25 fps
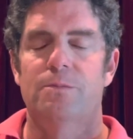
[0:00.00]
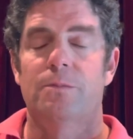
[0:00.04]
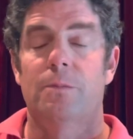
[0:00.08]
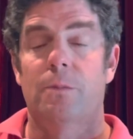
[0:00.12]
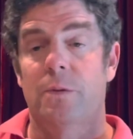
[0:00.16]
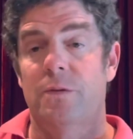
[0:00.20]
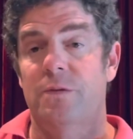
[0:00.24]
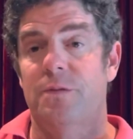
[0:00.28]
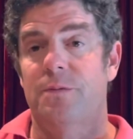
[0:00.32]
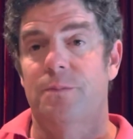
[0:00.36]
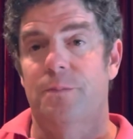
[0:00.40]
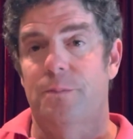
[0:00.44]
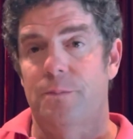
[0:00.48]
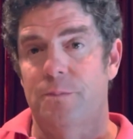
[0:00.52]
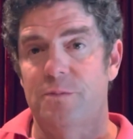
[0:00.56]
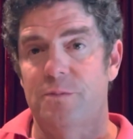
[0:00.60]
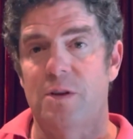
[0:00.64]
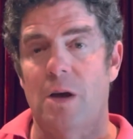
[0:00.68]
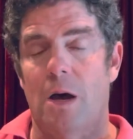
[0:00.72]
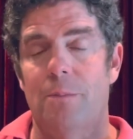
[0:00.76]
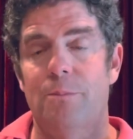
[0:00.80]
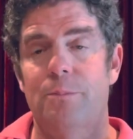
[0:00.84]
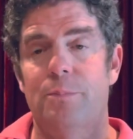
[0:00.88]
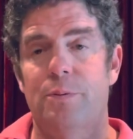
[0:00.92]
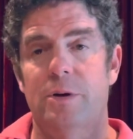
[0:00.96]
We've
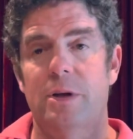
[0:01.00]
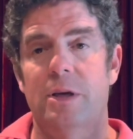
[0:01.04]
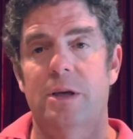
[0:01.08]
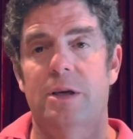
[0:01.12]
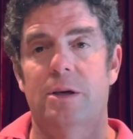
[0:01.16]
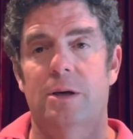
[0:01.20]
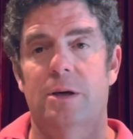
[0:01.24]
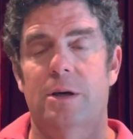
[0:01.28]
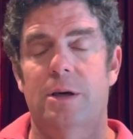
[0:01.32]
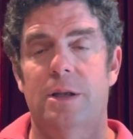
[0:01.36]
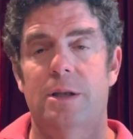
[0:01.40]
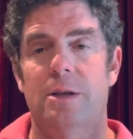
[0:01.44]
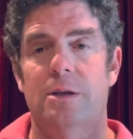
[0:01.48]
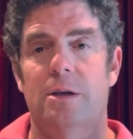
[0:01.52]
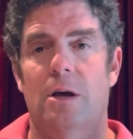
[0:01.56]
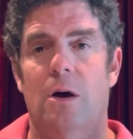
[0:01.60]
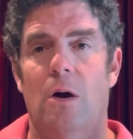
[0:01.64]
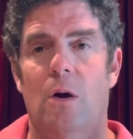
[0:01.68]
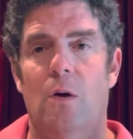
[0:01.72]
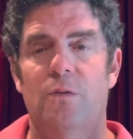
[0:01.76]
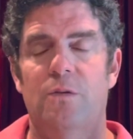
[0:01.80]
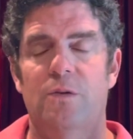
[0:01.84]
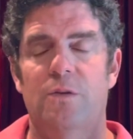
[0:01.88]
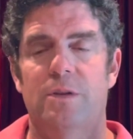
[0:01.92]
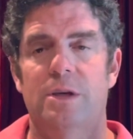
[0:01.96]
done pretty good
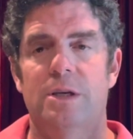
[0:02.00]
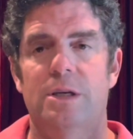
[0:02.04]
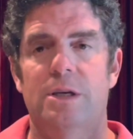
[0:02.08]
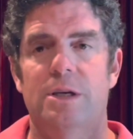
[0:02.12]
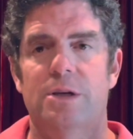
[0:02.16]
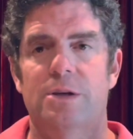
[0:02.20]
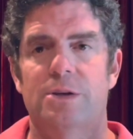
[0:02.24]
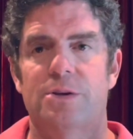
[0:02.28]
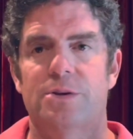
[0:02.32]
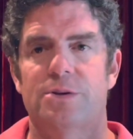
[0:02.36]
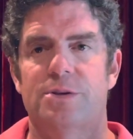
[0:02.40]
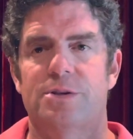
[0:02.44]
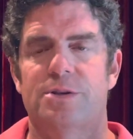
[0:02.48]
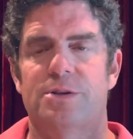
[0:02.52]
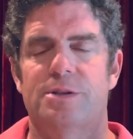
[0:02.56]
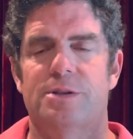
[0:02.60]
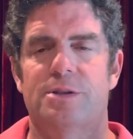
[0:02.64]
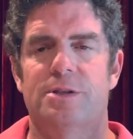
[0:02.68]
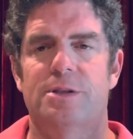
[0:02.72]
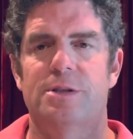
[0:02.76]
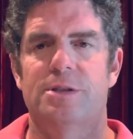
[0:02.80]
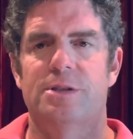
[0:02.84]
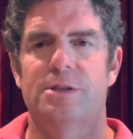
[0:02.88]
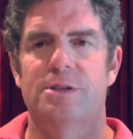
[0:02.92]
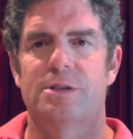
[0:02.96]
over the
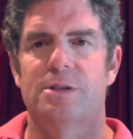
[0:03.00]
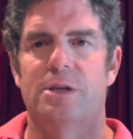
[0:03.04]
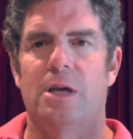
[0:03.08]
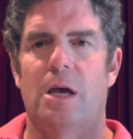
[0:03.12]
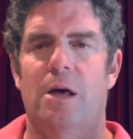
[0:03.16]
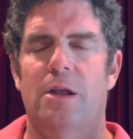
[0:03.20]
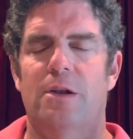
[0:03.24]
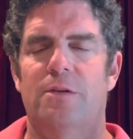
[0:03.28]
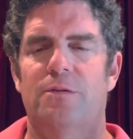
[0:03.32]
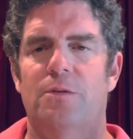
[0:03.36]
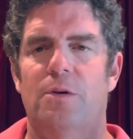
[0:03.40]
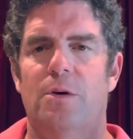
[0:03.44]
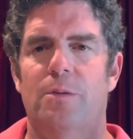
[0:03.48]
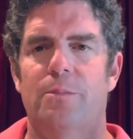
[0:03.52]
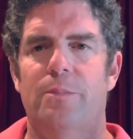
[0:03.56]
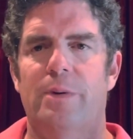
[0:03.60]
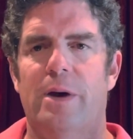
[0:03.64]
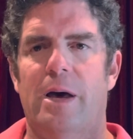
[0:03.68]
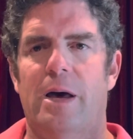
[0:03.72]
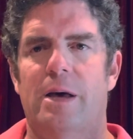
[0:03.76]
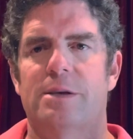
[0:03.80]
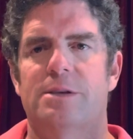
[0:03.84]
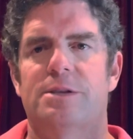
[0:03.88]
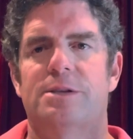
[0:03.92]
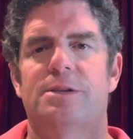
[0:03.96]
years. This is kind of our
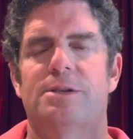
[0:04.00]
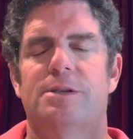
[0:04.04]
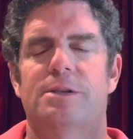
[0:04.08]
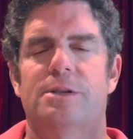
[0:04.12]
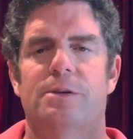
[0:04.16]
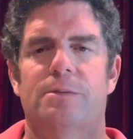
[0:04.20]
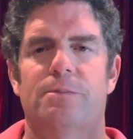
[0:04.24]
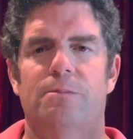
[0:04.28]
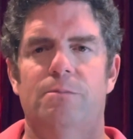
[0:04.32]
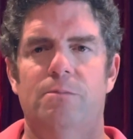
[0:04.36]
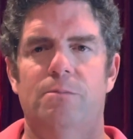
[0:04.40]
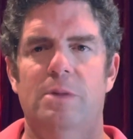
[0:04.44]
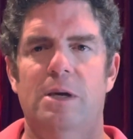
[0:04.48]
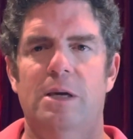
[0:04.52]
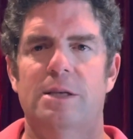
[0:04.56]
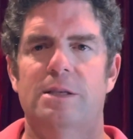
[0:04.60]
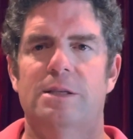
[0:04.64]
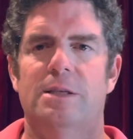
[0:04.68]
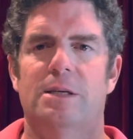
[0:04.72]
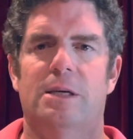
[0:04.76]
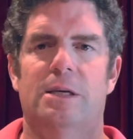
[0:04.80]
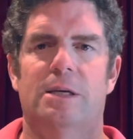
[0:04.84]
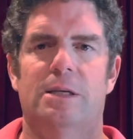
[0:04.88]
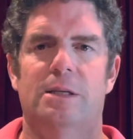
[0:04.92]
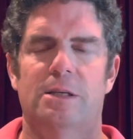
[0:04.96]
best
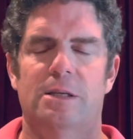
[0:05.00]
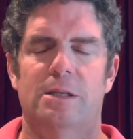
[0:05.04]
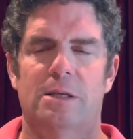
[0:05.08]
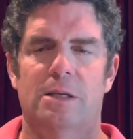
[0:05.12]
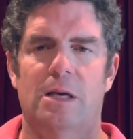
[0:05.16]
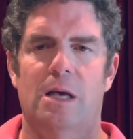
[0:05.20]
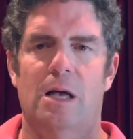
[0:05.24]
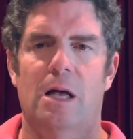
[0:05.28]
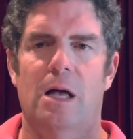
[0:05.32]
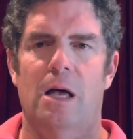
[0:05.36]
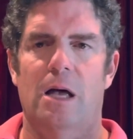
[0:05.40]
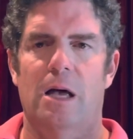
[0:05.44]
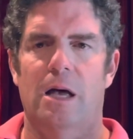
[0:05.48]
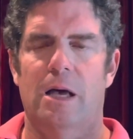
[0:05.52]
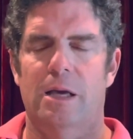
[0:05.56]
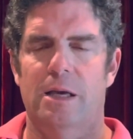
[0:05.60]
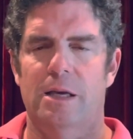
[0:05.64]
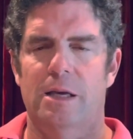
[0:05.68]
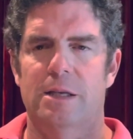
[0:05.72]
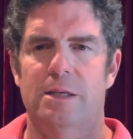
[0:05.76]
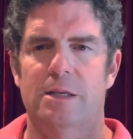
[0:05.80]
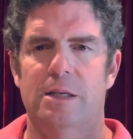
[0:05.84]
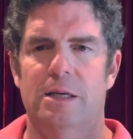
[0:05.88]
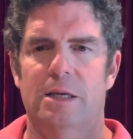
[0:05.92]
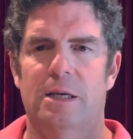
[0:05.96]
meeting
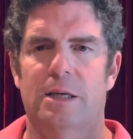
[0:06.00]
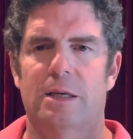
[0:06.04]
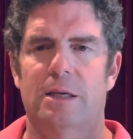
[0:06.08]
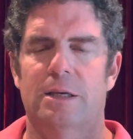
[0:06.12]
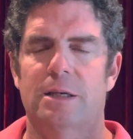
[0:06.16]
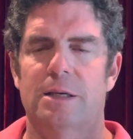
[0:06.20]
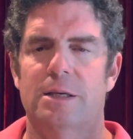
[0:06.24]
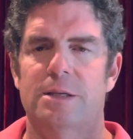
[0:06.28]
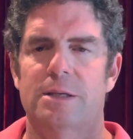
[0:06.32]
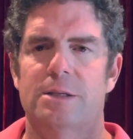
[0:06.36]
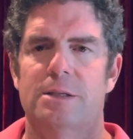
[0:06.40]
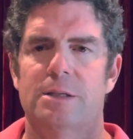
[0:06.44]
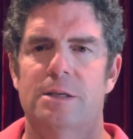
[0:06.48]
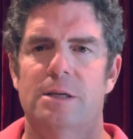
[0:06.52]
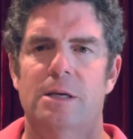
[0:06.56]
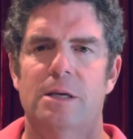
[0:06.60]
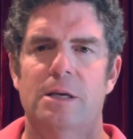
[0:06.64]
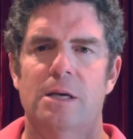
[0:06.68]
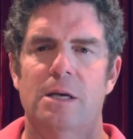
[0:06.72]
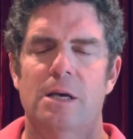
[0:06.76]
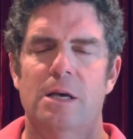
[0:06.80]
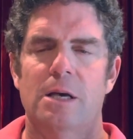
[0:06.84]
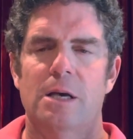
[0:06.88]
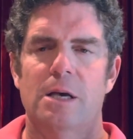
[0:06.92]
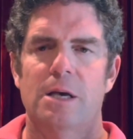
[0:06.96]
in England.
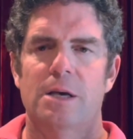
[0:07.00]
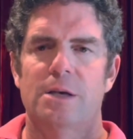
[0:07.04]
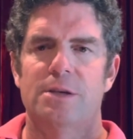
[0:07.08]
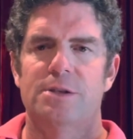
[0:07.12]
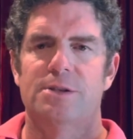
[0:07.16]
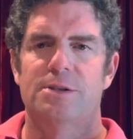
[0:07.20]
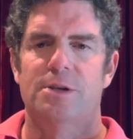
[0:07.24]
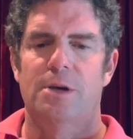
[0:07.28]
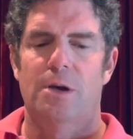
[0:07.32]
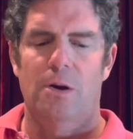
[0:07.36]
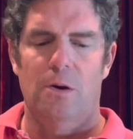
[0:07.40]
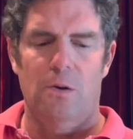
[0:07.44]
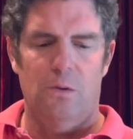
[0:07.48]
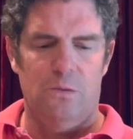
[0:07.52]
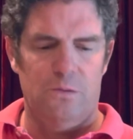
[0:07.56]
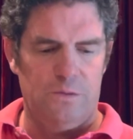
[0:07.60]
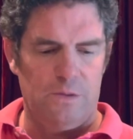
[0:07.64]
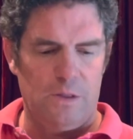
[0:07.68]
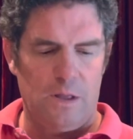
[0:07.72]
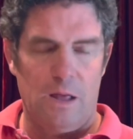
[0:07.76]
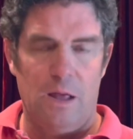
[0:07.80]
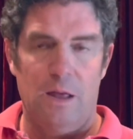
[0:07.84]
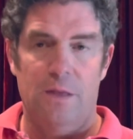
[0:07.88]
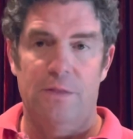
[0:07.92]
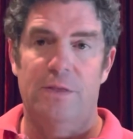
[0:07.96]
So
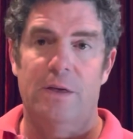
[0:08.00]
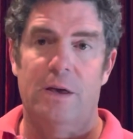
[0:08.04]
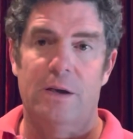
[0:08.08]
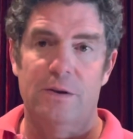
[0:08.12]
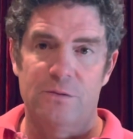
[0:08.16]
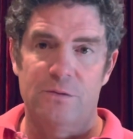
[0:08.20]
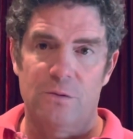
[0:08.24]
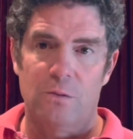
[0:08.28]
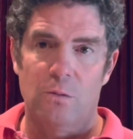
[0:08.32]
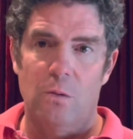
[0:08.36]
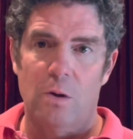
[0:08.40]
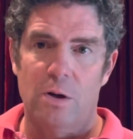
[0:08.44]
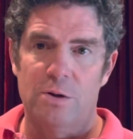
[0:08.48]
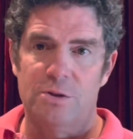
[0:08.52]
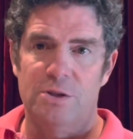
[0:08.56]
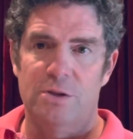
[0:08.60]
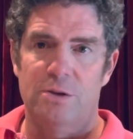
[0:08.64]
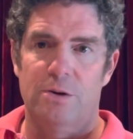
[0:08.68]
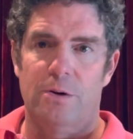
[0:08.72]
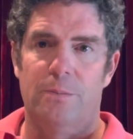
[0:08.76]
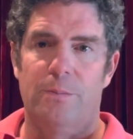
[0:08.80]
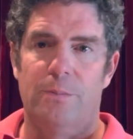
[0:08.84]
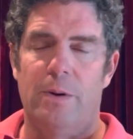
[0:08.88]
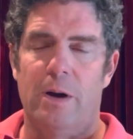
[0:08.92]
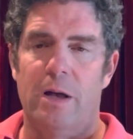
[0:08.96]
thanks for watching
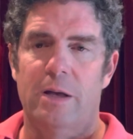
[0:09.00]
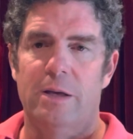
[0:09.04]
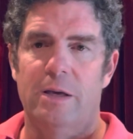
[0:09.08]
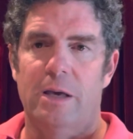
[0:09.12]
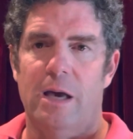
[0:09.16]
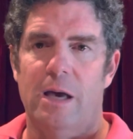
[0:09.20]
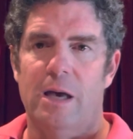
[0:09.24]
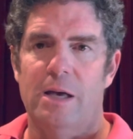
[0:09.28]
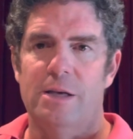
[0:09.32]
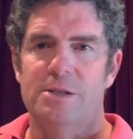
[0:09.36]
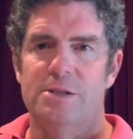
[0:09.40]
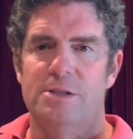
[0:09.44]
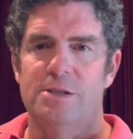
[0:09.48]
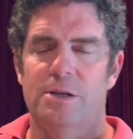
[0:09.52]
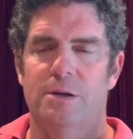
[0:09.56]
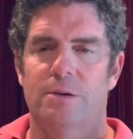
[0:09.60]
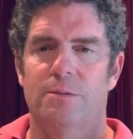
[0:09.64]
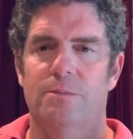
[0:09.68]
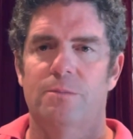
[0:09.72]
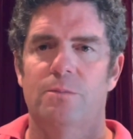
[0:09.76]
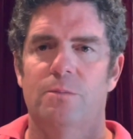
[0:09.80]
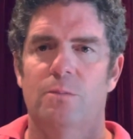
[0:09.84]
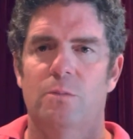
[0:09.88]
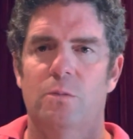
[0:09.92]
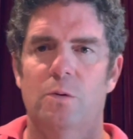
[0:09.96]
our podcast,
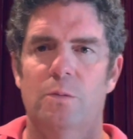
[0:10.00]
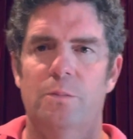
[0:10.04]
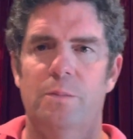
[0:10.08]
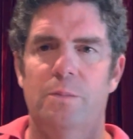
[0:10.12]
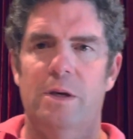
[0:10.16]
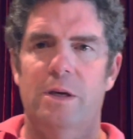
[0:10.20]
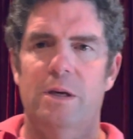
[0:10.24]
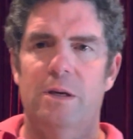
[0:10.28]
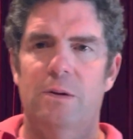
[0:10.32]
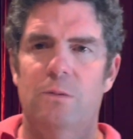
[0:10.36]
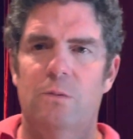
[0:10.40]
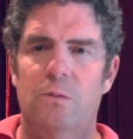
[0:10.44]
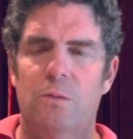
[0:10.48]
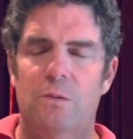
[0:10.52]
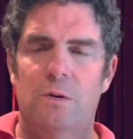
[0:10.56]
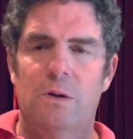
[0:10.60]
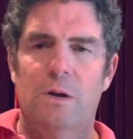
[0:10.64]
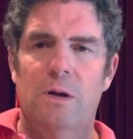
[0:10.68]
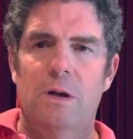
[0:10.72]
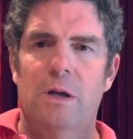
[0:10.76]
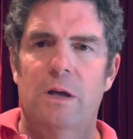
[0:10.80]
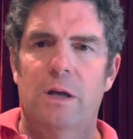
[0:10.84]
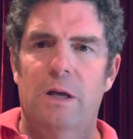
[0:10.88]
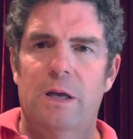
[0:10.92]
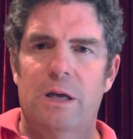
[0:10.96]
and we'll be
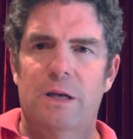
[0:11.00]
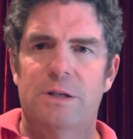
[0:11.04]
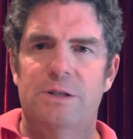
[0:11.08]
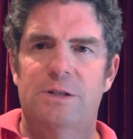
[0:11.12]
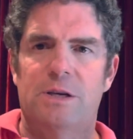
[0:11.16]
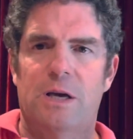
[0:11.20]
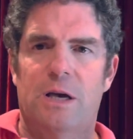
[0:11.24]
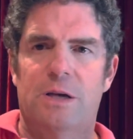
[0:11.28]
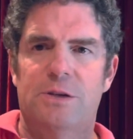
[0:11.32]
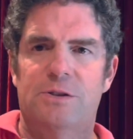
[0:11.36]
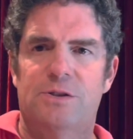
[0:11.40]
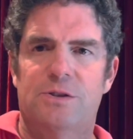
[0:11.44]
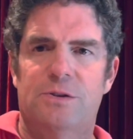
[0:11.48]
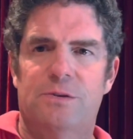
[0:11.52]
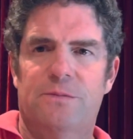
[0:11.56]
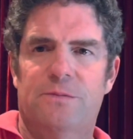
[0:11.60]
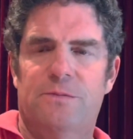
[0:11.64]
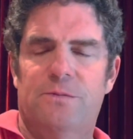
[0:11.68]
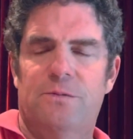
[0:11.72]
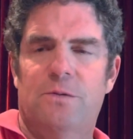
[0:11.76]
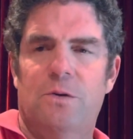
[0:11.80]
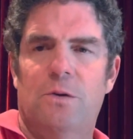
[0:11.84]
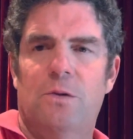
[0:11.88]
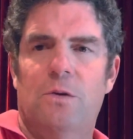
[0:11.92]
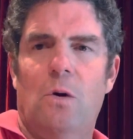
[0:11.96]
in touch
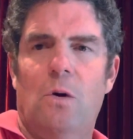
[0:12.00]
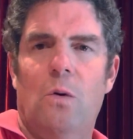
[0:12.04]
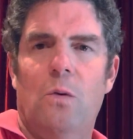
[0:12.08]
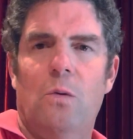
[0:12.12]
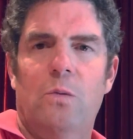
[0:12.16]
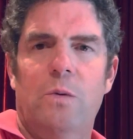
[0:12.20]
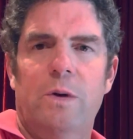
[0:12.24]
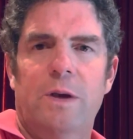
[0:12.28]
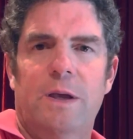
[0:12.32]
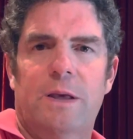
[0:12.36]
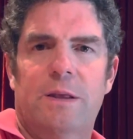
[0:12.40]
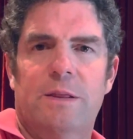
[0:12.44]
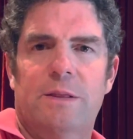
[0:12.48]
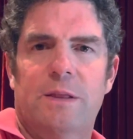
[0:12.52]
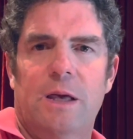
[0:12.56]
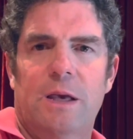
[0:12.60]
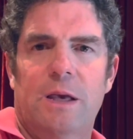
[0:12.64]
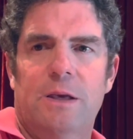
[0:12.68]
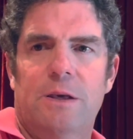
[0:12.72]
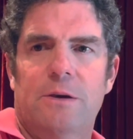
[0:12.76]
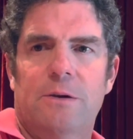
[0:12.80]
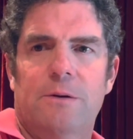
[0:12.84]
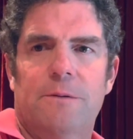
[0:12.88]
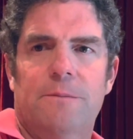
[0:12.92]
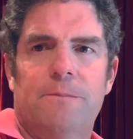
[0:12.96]
for the whole week.
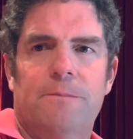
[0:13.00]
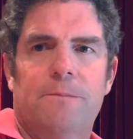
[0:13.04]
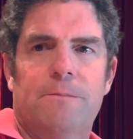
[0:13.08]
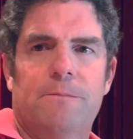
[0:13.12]
Thank you.